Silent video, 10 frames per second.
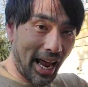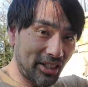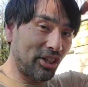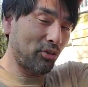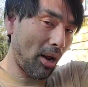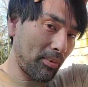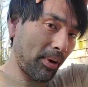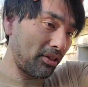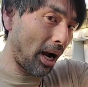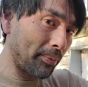actually grabbed me
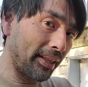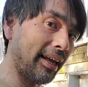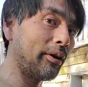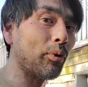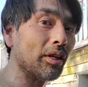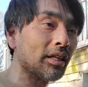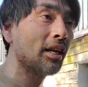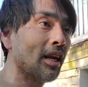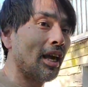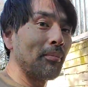by the top of the head once
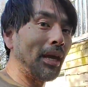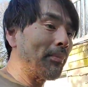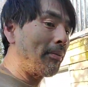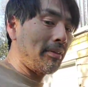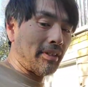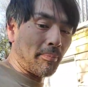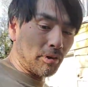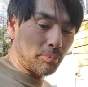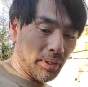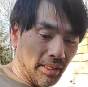and made my
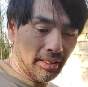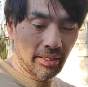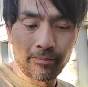temples bleed.